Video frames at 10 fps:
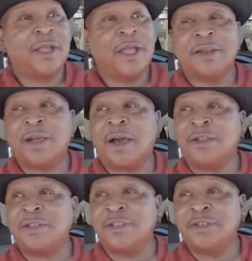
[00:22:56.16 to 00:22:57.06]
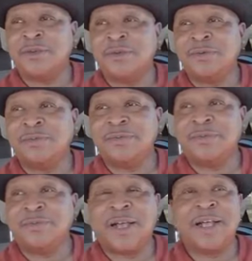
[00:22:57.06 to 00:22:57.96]
And God is in you.
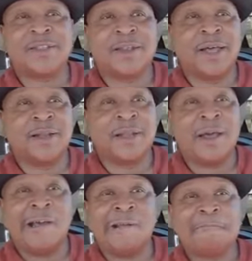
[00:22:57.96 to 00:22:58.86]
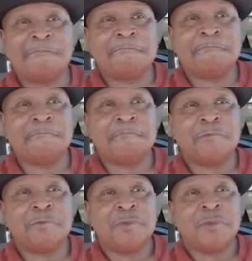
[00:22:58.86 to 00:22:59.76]
That's a lot of God.
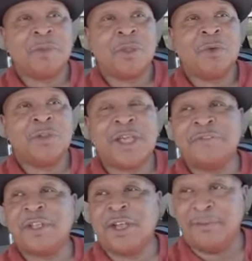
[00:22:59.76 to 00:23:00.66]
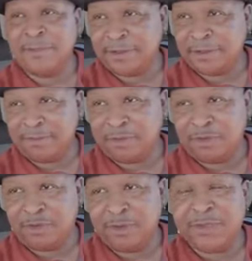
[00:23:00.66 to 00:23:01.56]
Well, if you have any comments,
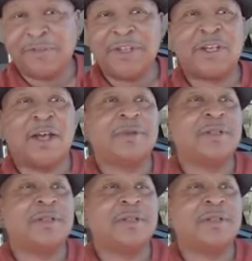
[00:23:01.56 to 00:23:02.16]
anything